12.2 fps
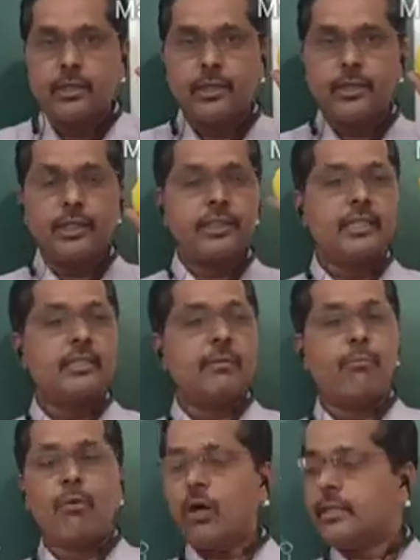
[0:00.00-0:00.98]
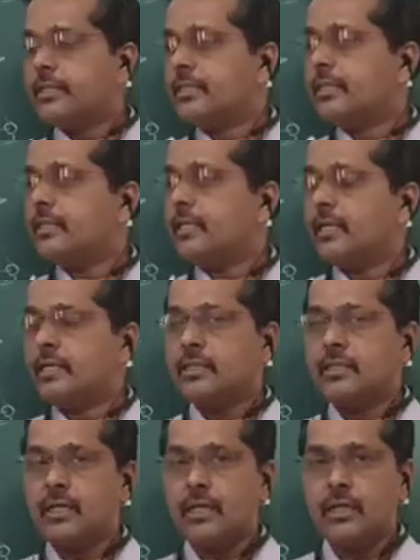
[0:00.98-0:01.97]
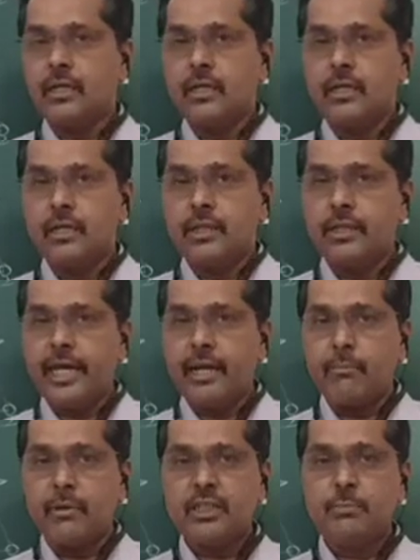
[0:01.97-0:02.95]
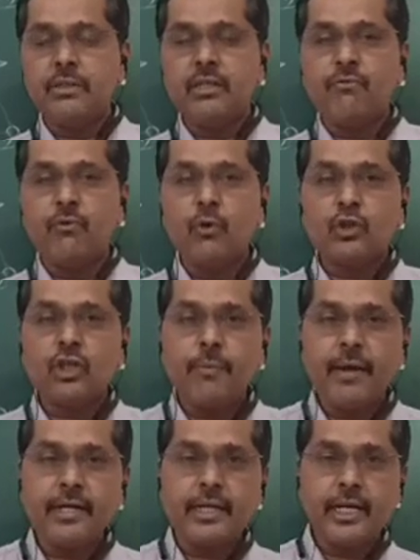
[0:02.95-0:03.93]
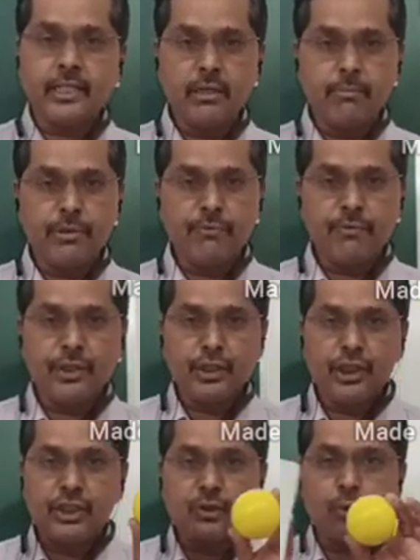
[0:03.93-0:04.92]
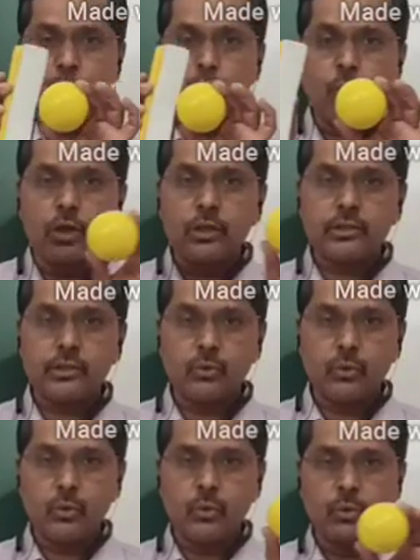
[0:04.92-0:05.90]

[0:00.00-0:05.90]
this is the ball, this is the duster. There must be the force of attraction between these two also.